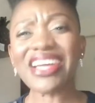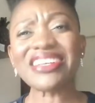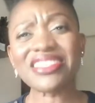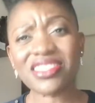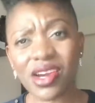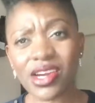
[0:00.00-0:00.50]

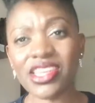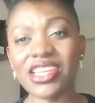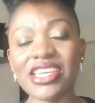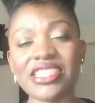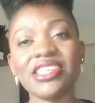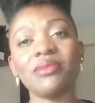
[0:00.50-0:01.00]

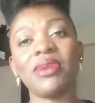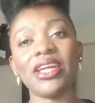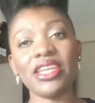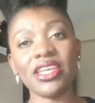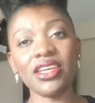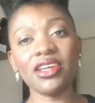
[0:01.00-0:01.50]
circulating
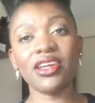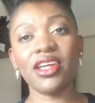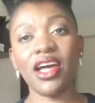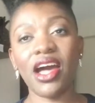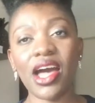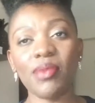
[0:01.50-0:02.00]
money,
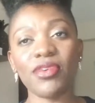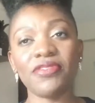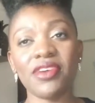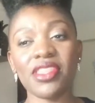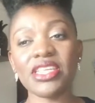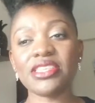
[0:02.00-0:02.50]
I
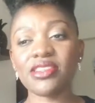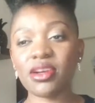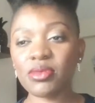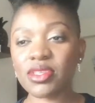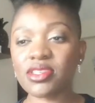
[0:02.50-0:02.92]
prefer this term,